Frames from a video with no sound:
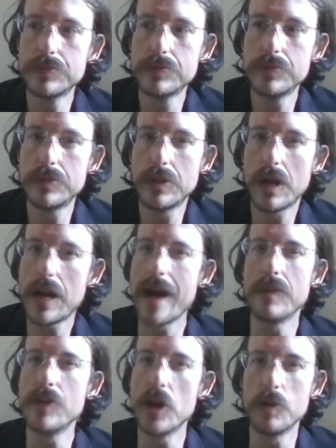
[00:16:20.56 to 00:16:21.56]
Now
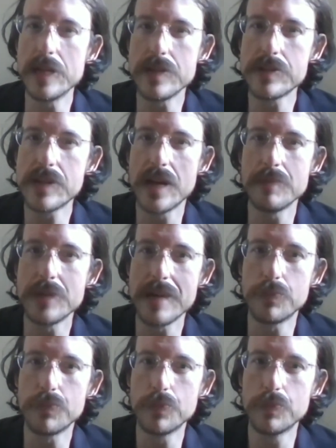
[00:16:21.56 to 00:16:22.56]
nobody's coming
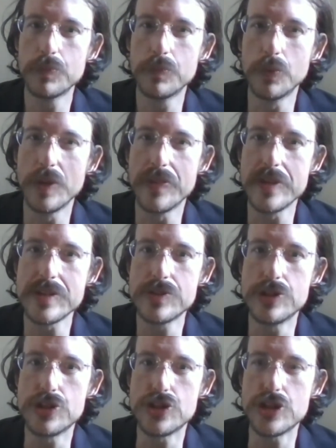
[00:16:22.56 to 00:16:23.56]
up with this
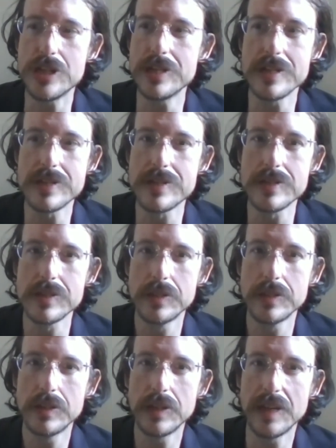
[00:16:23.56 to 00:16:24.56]
genius
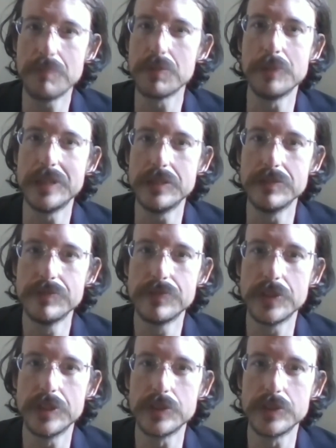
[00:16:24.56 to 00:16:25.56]
implement for
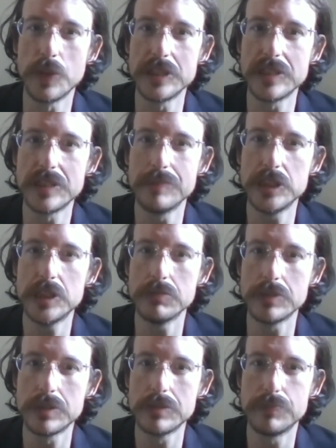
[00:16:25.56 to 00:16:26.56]
this one-time
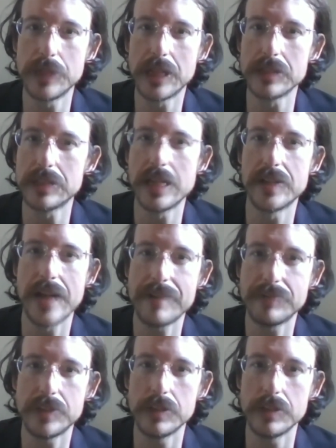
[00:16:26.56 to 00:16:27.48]
use because they don't have to.